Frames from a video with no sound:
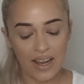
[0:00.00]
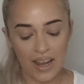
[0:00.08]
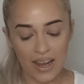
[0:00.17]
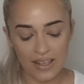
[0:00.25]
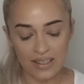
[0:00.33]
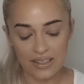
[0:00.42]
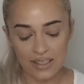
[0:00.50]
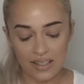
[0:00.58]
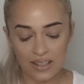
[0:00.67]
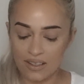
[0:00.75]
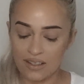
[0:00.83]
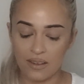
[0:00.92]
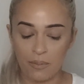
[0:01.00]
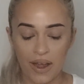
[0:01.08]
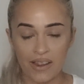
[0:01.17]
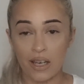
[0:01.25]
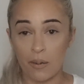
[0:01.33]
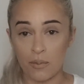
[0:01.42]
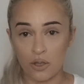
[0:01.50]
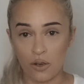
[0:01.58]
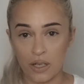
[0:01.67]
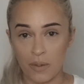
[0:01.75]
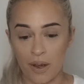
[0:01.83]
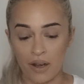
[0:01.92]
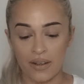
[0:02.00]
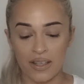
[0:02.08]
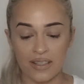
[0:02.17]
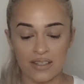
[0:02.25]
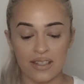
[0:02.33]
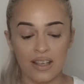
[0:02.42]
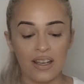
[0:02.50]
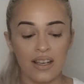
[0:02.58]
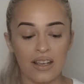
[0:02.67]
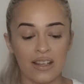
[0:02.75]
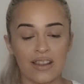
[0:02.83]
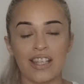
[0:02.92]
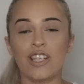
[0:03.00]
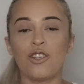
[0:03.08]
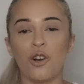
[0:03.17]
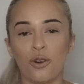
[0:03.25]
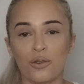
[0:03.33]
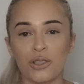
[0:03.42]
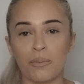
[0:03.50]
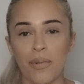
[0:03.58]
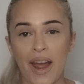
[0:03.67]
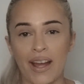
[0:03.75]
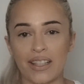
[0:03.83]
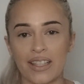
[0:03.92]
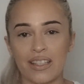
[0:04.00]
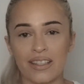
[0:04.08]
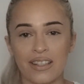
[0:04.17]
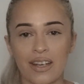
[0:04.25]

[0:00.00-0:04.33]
And the palette that I'm talking about is the Gold Palette.